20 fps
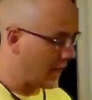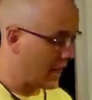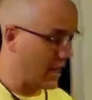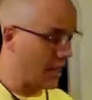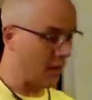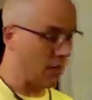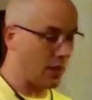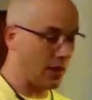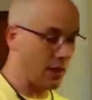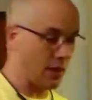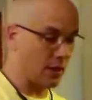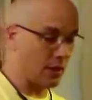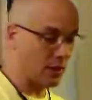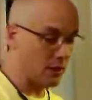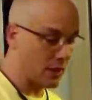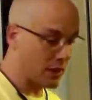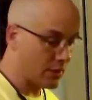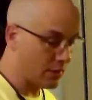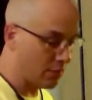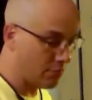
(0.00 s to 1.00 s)
Now
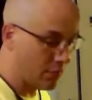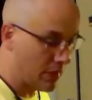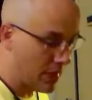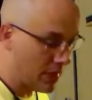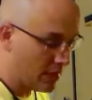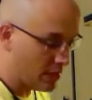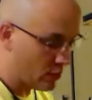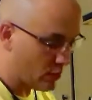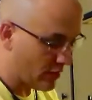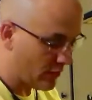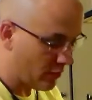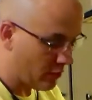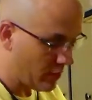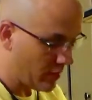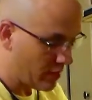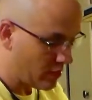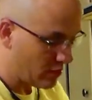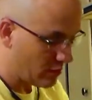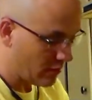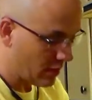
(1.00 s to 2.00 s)
you get some beans, whatever
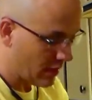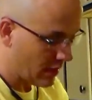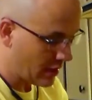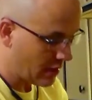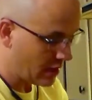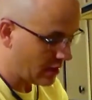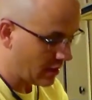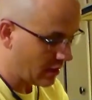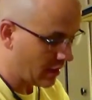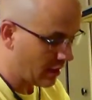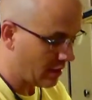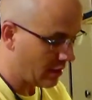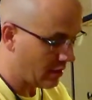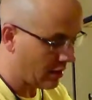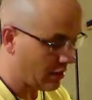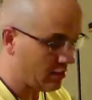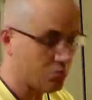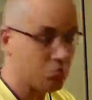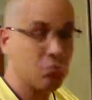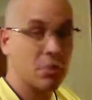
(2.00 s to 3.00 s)
beans you like.
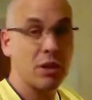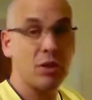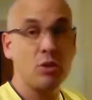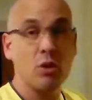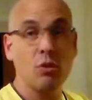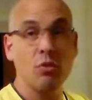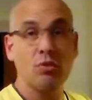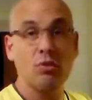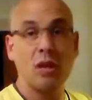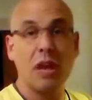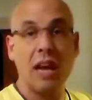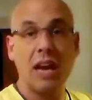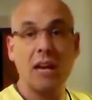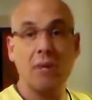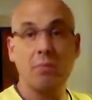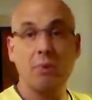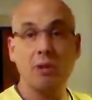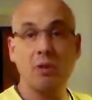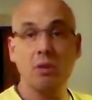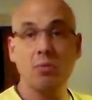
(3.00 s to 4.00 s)
Pintos. I
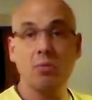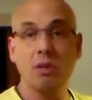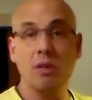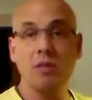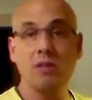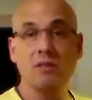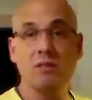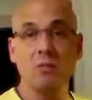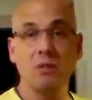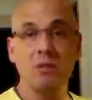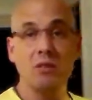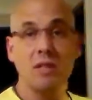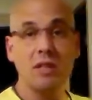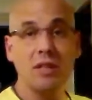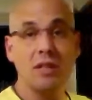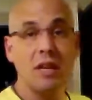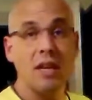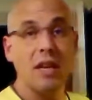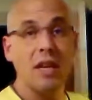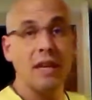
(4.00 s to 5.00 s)
like pinto beans in my
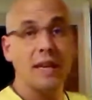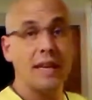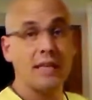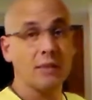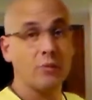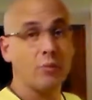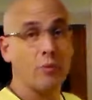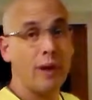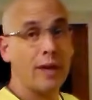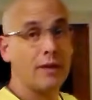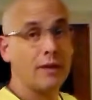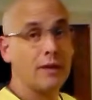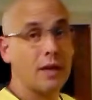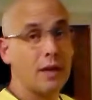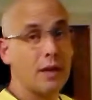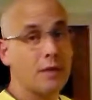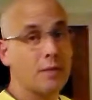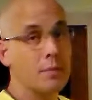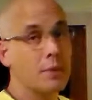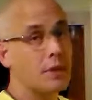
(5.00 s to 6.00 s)
chili. Got some ranch
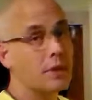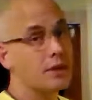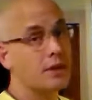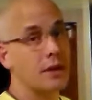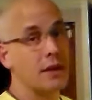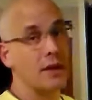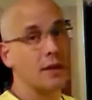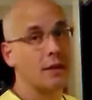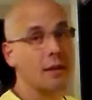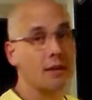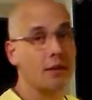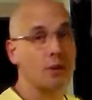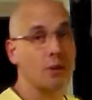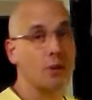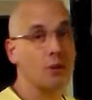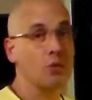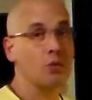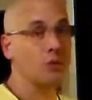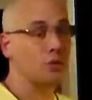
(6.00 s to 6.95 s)
style because, hey, that's